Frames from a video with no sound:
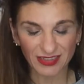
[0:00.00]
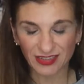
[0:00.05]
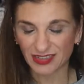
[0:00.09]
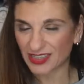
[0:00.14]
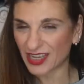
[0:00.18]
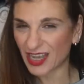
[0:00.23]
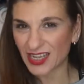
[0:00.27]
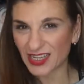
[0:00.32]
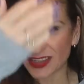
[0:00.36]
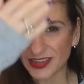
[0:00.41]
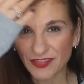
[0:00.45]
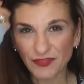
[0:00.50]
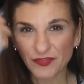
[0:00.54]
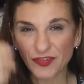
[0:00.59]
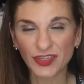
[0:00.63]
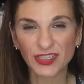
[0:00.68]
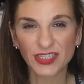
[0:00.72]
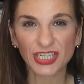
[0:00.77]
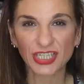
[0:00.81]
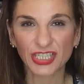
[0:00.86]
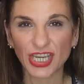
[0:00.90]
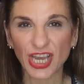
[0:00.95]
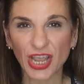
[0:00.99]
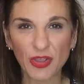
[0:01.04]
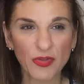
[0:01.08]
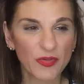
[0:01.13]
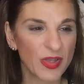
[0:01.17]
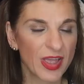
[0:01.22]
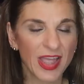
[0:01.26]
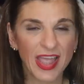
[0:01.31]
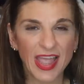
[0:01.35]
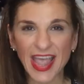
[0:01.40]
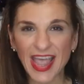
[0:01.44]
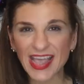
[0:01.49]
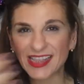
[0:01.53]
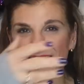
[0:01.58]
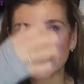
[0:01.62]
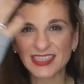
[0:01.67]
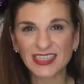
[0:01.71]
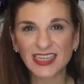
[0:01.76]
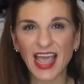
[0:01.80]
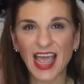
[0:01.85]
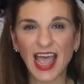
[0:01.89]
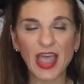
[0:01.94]
cut the footage out,
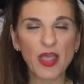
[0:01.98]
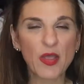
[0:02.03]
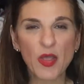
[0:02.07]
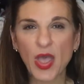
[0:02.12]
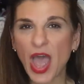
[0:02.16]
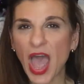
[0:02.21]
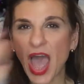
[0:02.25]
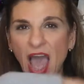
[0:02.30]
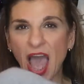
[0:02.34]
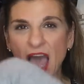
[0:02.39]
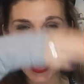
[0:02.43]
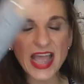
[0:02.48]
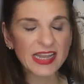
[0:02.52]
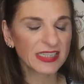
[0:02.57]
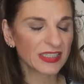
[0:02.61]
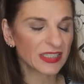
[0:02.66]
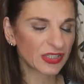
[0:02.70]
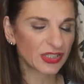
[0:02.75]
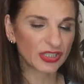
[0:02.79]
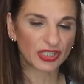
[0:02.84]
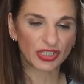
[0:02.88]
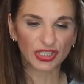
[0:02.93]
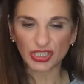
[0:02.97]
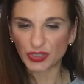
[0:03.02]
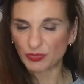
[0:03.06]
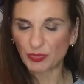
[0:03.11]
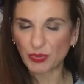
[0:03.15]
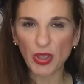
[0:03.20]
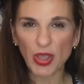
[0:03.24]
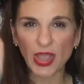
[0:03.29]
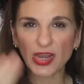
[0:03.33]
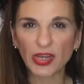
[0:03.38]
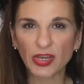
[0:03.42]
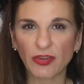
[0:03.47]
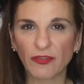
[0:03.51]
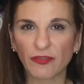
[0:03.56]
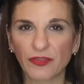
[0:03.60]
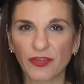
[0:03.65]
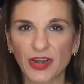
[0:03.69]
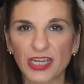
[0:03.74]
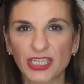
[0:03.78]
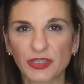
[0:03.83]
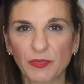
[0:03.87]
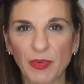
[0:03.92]
edit it out, and just put in your
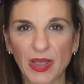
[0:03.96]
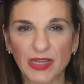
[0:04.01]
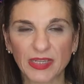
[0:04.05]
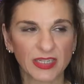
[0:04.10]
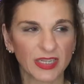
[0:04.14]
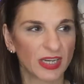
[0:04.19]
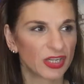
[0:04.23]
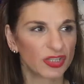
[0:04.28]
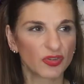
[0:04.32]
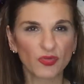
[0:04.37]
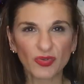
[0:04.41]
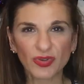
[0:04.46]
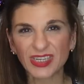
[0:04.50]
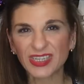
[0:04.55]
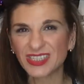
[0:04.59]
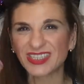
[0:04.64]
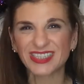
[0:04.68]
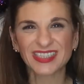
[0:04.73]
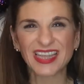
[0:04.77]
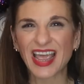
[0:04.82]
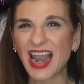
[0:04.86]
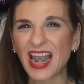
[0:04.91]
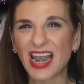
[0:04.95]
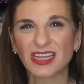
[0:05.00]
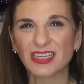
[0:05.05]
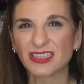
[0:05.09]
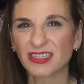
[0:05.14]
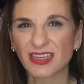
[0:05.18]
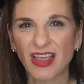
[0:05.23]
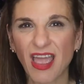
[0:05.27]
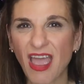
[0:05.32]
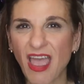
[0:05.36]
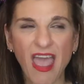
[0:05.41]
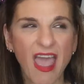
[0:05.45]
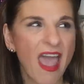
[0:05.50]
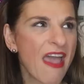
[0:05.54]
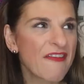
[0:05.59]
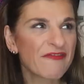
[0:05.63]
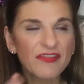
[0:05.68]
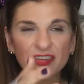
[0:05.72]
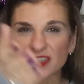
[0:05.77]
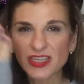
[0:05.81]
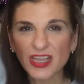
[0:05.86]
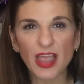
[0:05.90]
fresh battery. Don't need to tell us
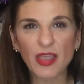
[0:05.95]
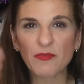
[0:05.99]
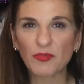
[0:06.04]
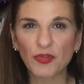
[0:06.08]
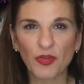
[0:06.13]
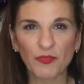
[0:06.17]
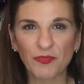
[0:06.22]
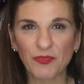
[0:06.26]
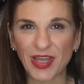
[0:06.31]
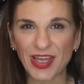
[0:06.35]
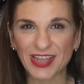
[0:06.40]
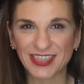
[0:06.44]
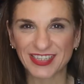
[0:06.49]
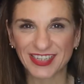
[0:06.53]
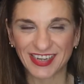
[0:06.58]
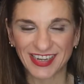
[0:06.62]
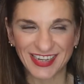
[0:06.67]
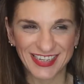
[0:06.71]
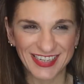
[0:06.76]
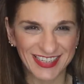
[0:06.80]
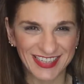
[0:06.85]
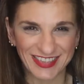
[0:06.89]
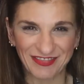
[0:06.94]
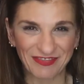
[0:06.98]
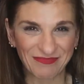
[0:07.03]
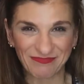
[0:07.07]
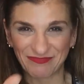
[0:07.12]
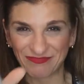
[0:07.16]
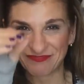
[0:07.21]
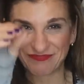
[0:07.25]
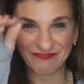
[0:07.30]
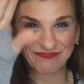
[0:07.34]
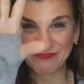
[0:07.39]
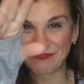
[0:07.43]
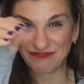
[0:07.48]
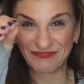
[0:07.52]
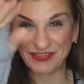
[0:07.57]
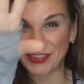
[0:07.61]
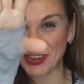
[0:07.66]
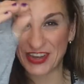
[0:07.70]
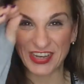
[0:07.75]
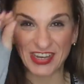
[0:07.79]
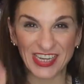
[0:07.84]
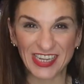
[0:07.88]
every time your battery's
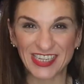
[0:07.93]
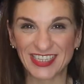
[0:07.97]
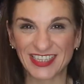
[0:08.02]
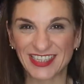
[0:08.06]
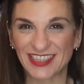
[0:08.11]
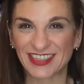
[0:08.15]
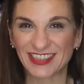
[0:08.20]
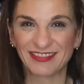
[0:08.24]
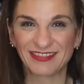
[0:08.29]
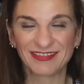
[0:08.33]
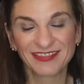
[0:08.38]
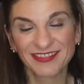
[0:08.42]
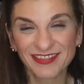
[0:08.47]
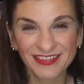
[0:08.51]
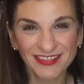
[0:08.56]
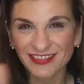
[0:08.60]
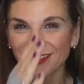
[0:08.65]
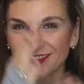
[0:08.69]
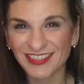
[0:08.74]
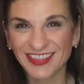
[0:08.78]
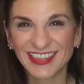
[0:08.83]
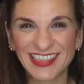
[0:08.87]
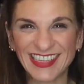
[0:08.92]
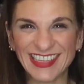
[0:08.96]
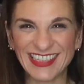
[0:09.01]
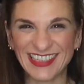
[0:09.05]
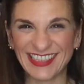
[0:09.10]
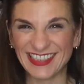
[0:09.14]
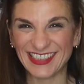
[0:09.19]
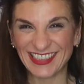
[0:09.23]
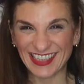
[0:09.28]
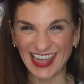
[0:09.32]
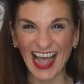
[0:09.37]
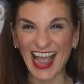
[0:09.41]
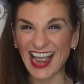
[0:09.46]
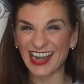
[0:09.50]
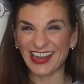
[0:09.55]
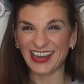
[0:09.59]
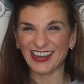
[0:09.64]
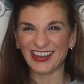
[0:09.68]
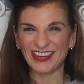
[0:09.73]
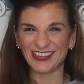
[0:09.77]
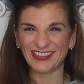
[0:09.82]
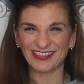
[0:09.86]
doing this.
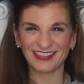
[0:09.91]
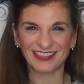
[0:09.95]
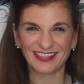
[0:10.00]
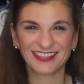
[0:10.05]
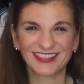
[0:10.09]
I know.